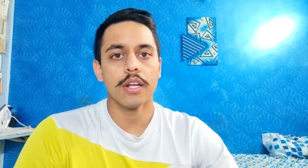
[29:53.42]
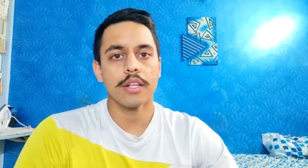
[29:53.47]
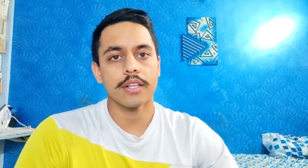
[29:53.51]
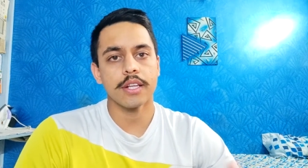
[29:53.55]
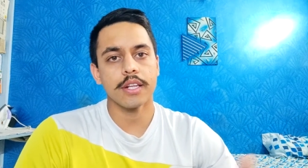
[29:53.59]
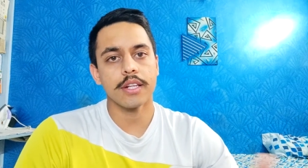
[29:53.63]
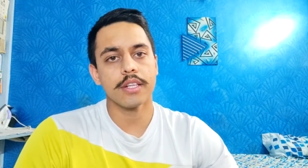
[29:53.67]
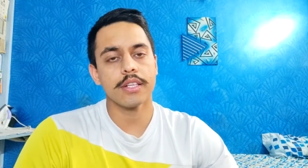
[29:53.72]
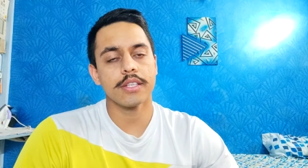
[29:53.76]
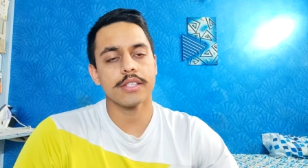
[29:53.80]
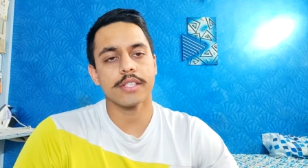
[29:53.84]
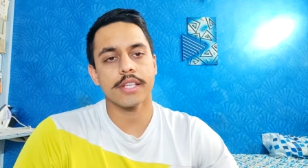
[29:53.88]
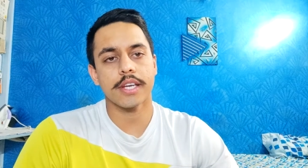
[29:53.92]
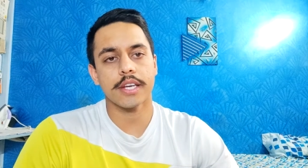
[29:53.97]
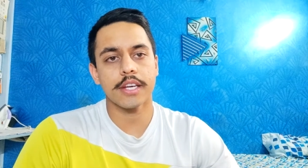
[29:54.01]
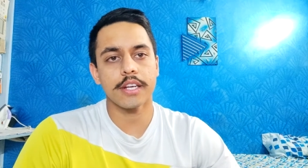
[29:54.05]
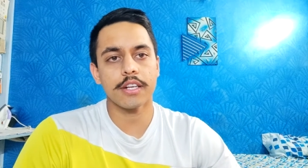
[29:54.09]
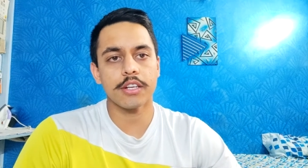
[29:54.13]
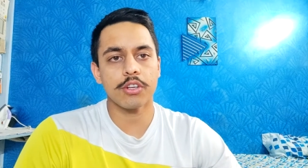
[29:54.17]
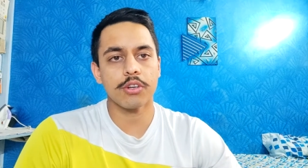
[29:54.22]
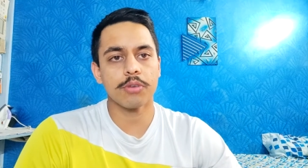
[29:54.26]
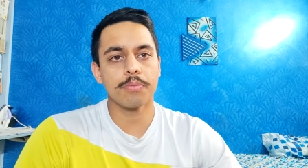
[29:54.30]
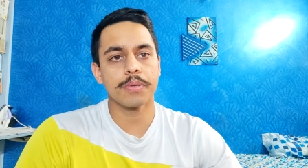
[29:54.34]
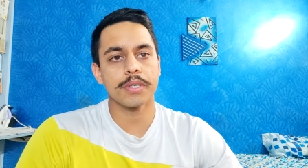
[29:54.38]
Then the
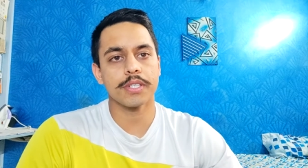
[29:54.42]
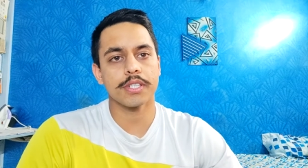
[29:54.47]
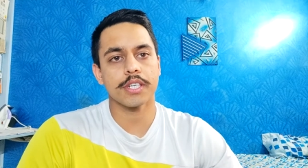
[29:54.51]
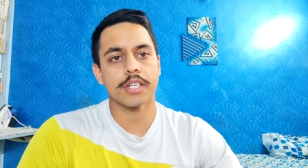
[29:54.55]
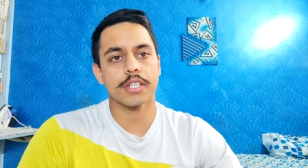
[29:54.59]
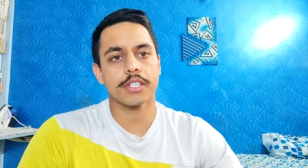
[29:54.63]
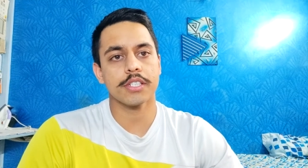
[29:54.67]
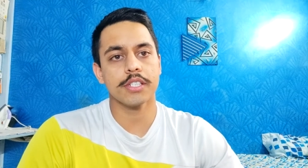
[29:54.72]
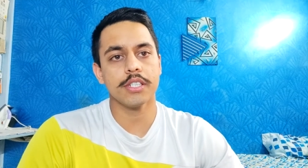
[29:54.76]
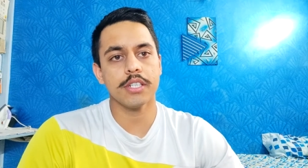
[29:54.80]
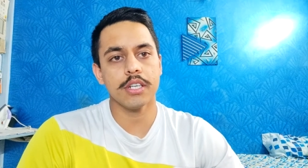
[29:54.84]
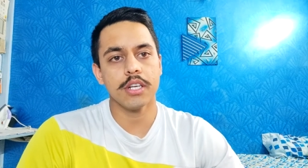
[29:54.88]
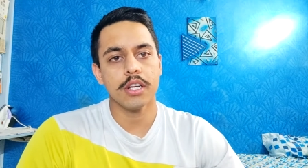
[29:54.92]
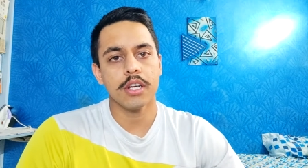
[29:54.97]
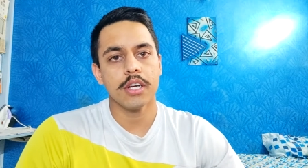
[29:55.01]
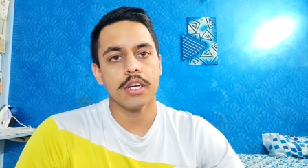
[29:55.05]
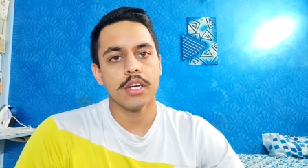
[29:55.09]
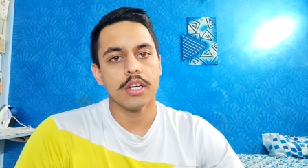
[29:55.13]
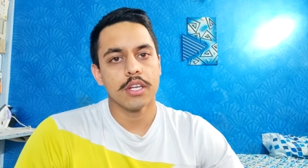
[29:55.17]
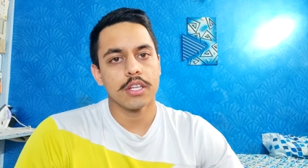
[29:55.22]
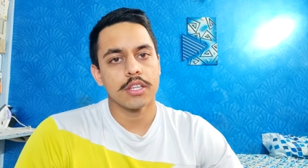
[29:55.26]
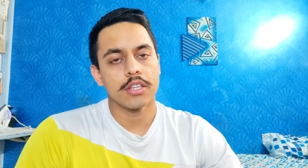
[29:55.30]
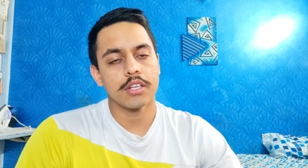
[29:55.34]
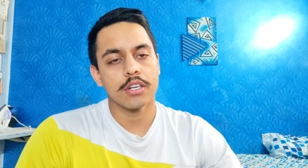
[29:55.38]
second group discussion,
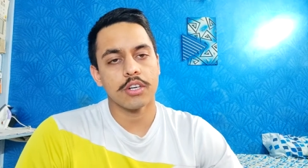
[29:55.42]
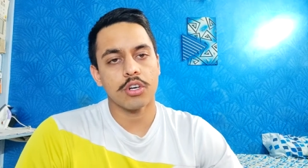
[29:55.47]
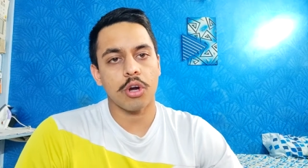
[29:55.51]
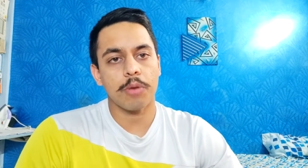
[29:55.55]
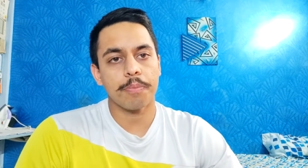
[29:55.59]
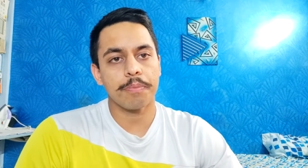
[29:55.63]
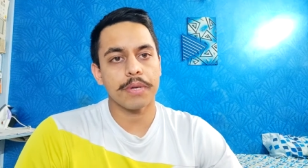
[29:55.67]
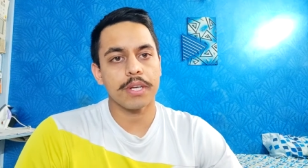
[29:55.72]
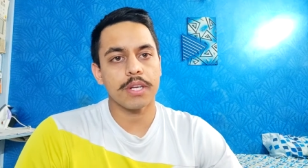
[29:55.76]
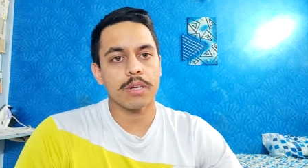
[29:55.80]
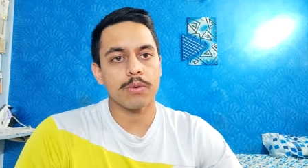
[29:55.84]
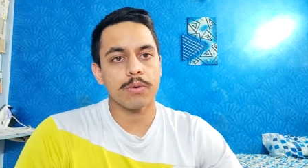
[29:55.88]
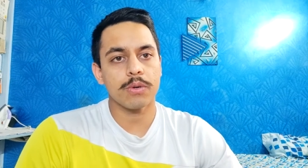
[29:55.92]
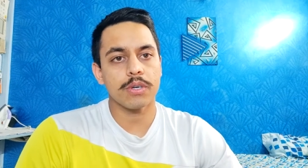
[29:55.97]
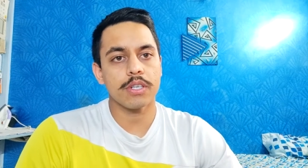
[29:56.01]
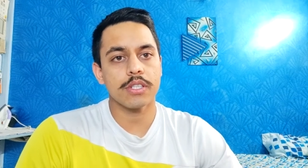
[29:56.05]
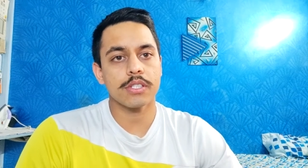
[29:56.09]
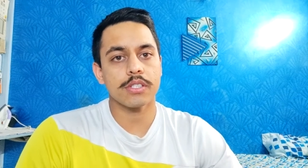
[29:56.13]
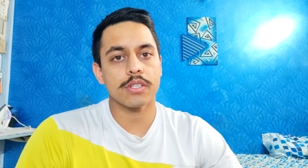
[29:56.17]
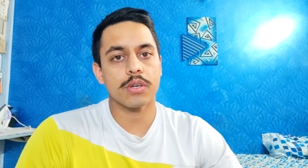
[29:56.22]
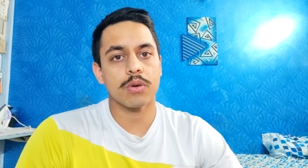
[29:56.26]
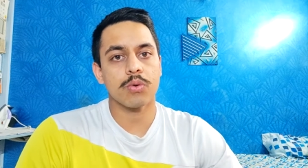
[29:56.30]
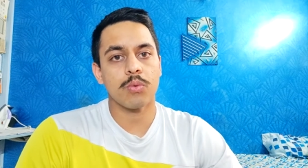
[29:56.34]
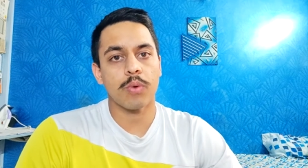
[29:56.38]
the topic
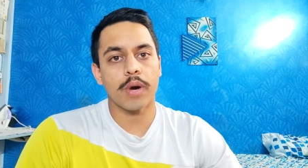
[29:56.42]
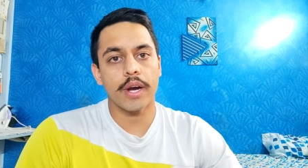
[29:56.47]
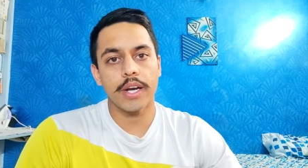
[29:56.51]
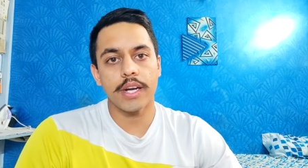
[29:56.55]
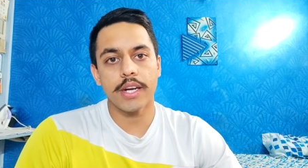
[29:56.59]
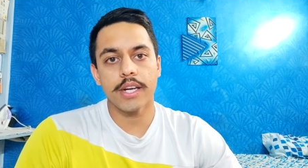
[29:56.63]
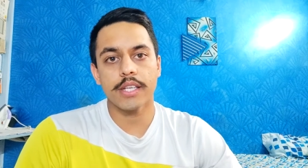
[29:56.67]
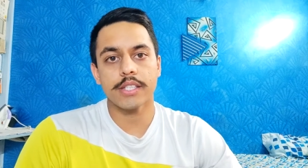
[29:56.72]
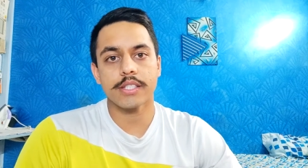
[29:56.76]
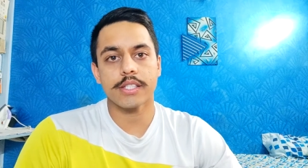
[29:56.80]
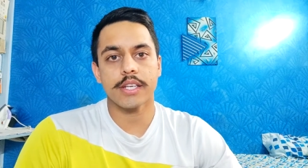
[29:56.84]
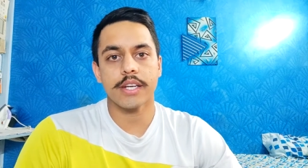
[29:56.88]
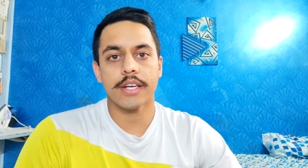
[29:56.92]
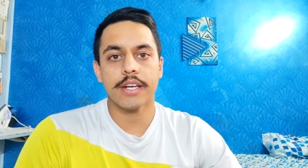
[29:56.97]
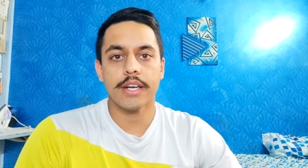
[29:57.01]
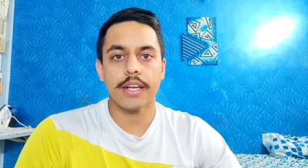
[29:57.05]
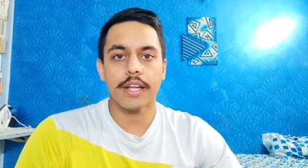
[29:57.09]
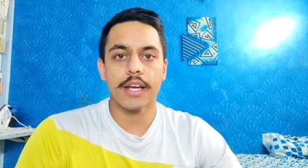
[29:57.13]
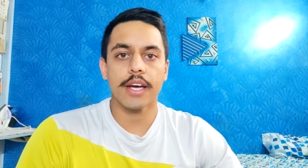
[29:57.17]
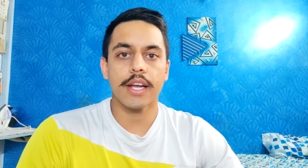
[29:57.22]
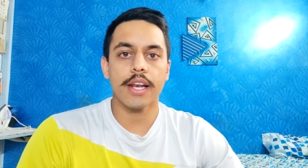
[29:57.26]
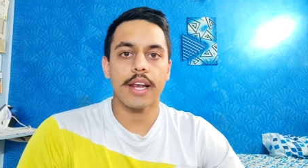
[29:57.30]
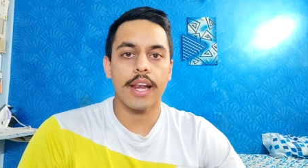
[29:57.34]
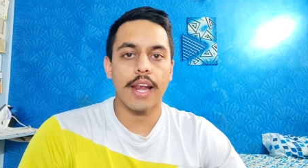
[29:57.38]
was, why does
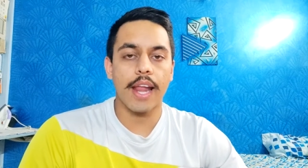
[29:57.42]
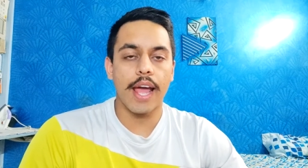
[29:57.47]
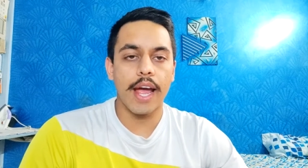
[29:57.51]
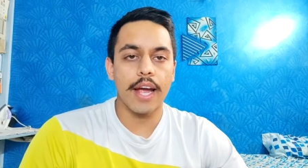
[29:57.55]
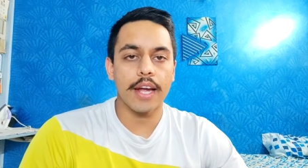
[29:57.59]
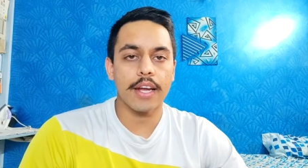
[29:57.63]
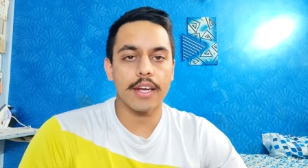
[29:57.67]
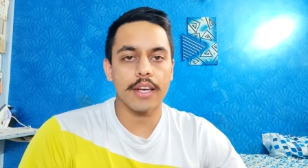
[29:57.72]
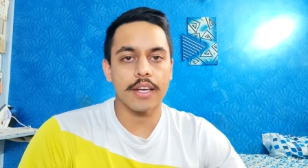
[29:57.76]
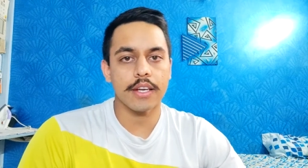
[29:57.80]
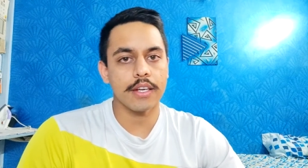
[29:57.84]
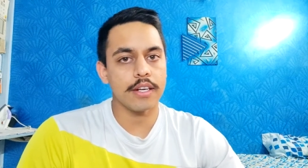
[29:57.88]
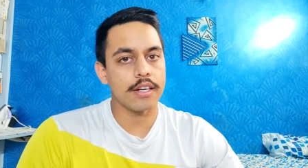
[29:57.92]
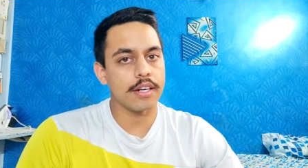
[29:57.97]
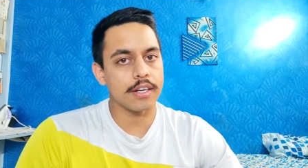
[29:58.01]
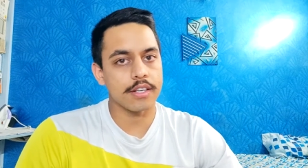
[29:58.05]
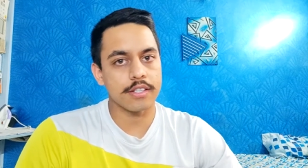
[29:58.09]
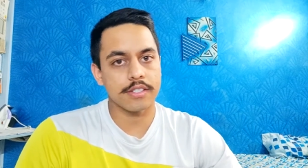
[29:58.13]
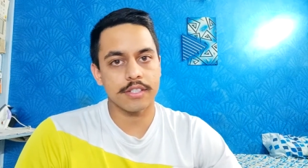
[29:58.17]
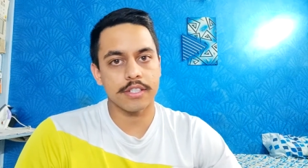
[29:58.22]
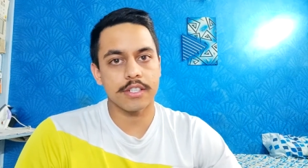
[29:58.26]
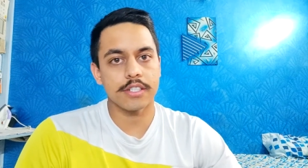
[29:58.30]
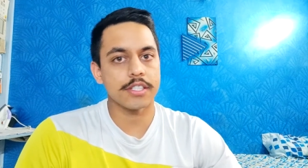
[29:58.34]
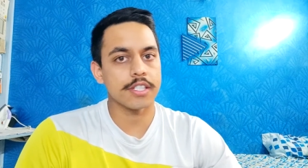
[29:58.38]
India lack in
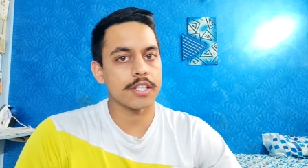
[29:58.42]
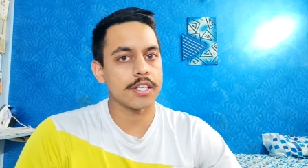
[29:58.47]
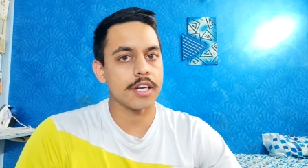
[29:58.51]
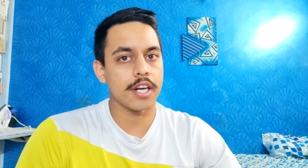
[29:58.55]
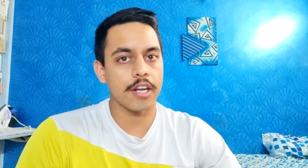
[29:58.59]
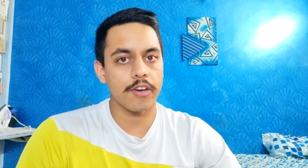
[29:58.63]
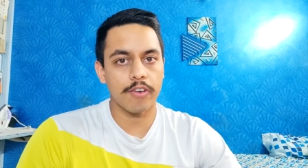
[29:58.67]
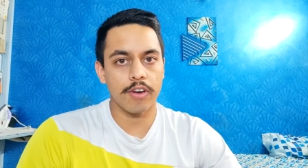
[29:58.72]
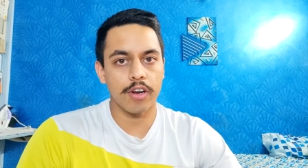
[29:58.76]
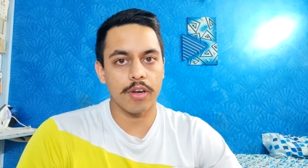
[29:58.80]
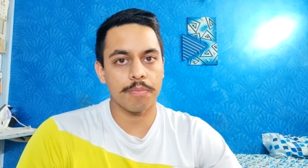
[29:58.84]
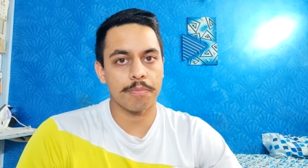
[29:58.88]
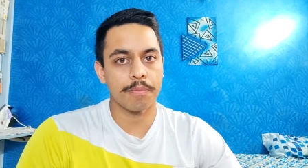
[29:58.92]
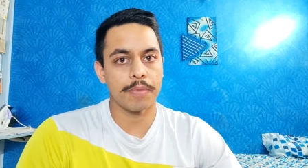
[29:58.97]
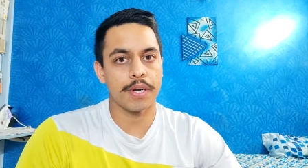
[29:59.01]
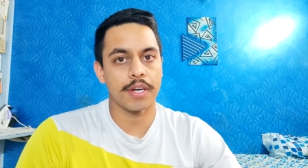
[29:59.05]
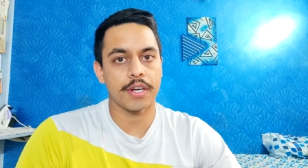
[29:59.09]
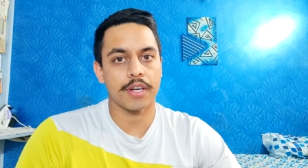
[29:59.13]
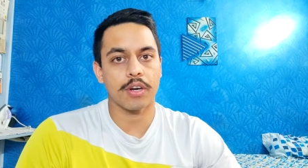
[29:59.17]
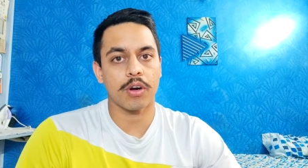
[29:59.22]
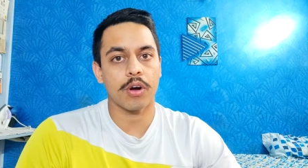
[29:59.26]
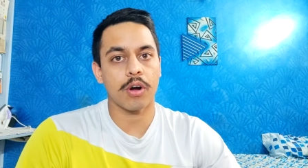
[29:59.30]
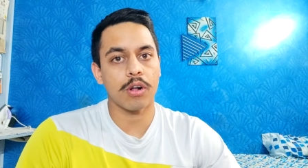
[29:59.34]
research and development,